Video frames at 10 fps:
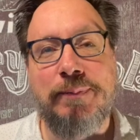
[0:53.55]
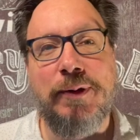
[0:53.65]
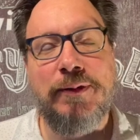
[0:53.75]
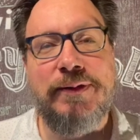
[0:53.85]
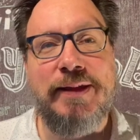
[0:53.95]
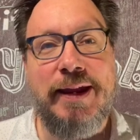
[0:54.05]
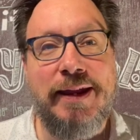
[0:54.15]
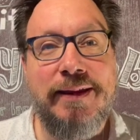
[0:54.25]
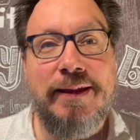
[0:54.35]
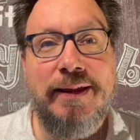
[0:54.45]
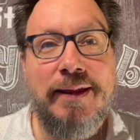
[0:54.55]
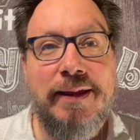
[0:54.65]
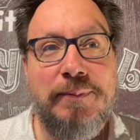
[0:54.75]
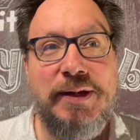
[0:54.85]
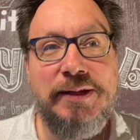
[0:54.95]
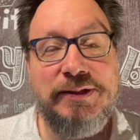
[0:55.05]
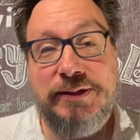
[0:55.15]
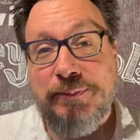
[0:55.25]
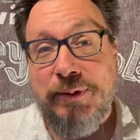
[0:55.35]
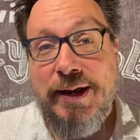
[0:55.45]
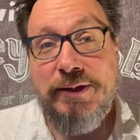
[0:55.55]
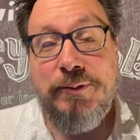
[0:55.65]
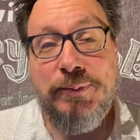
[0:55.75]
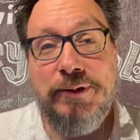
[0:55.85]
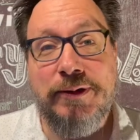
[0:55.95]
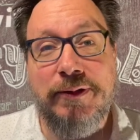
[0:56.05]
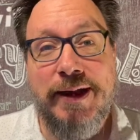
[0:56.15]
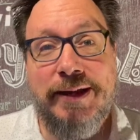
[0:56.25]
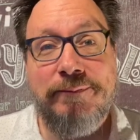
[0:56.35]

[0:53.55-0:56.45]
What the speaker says: birthday, because it's a brand new book, right?